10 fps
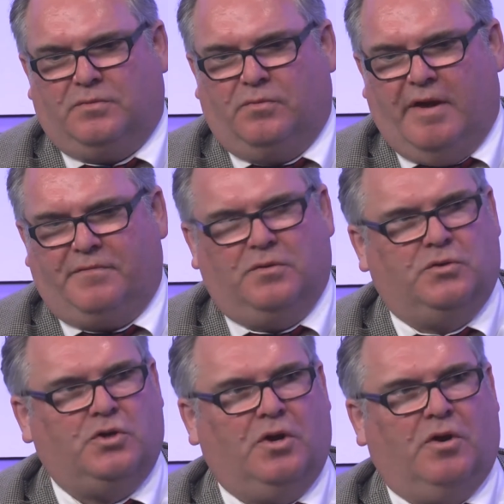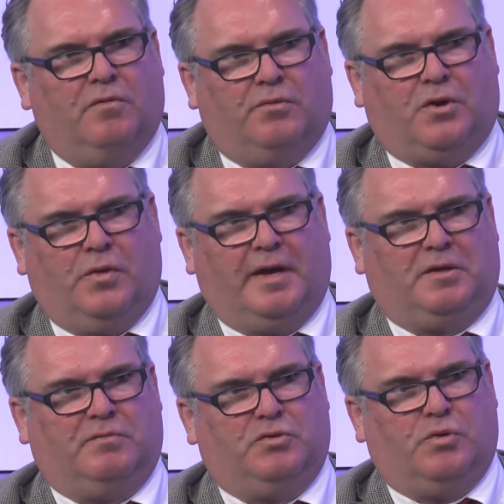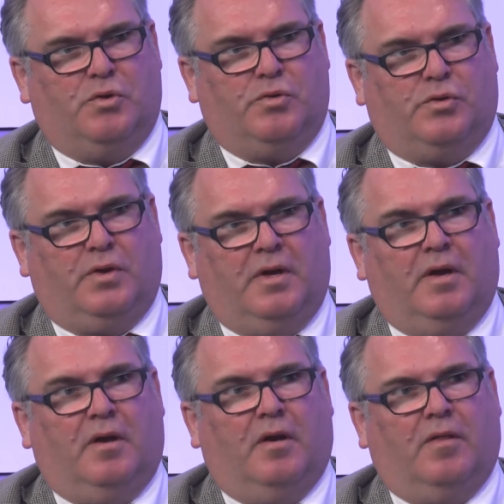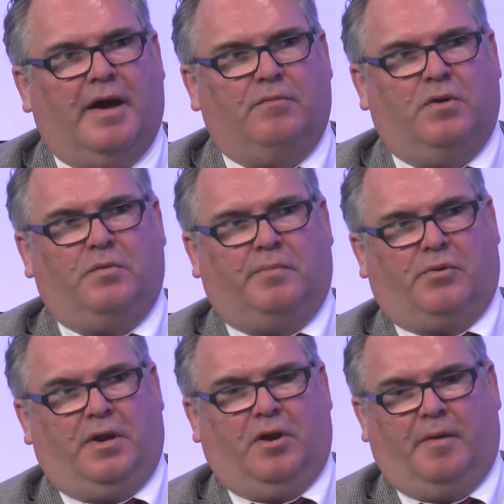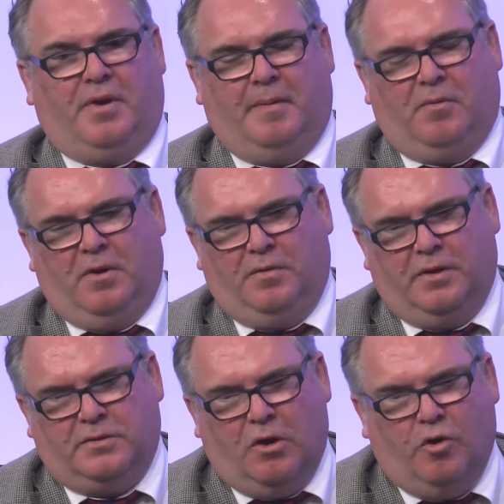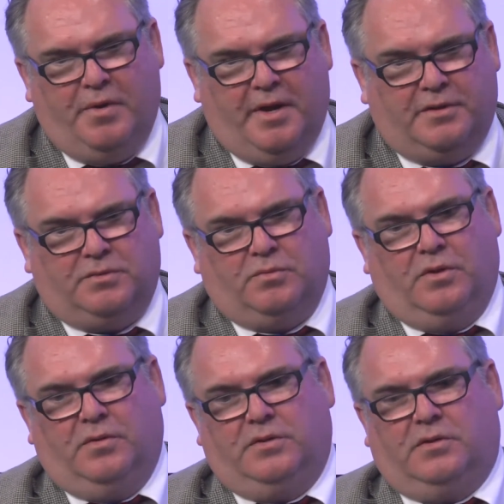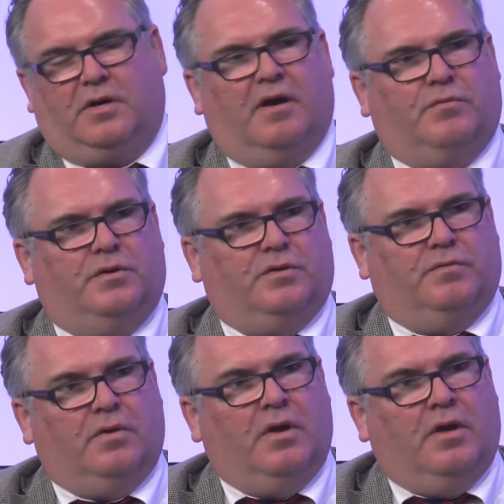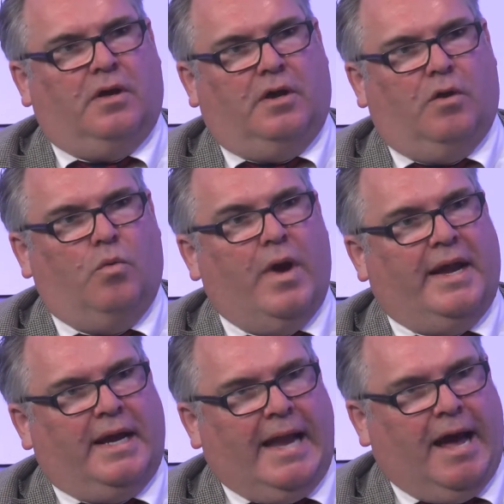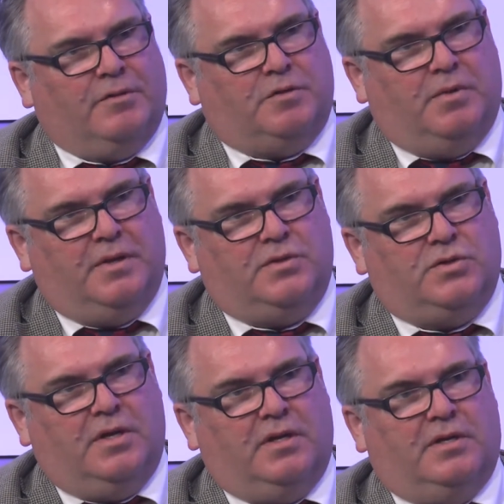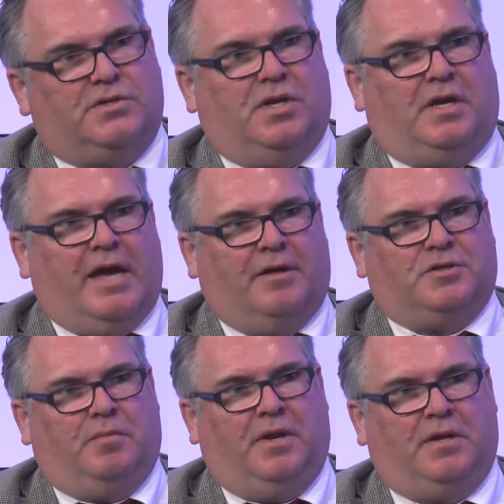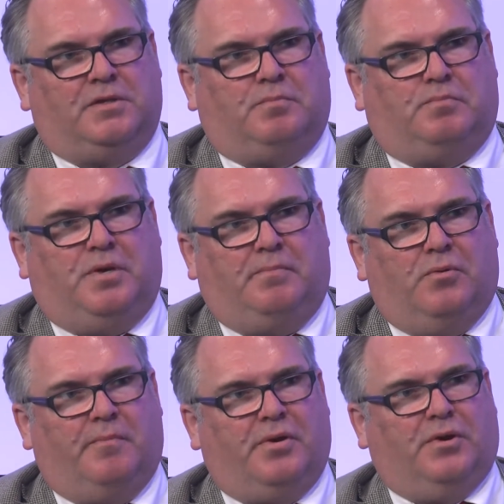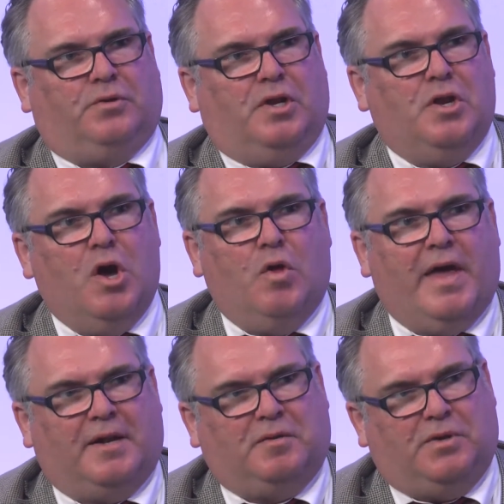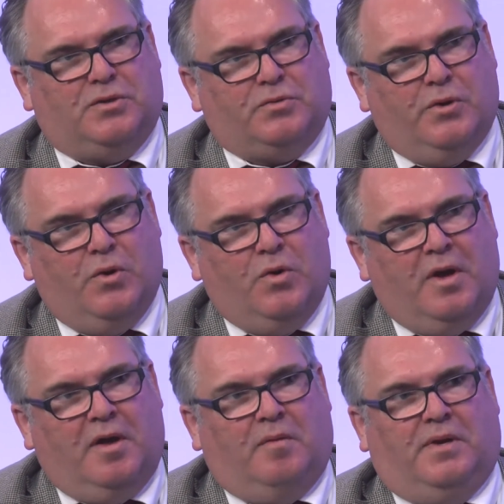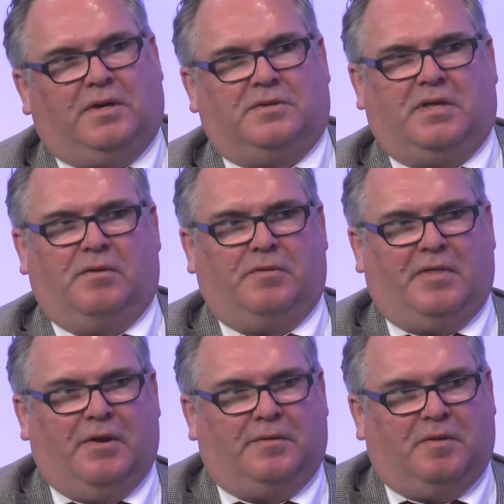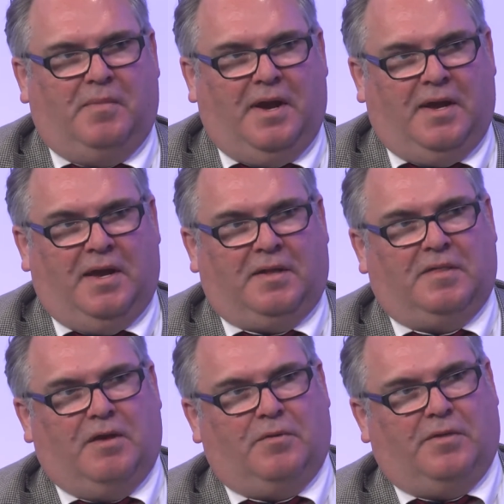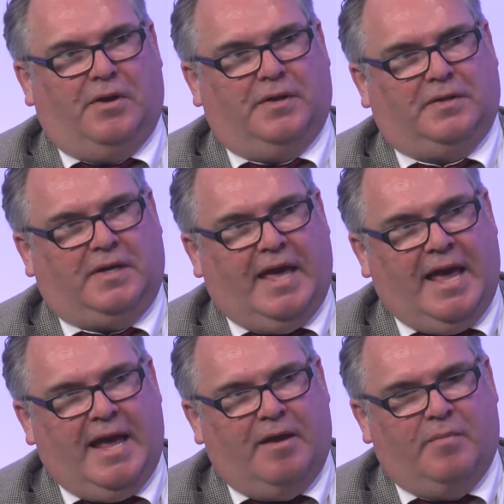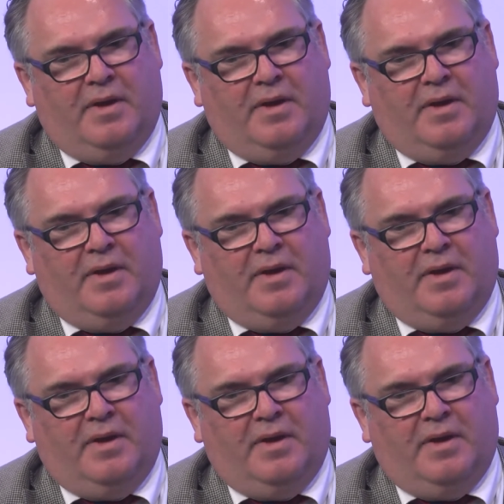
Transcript: refuge for collective truth. A lot of what we print in our paper, whether it's obits, whether it's the coverage of wedding announcements, city council meetings, people empirically know that to be true because they were there at the meeting, they were there at the game,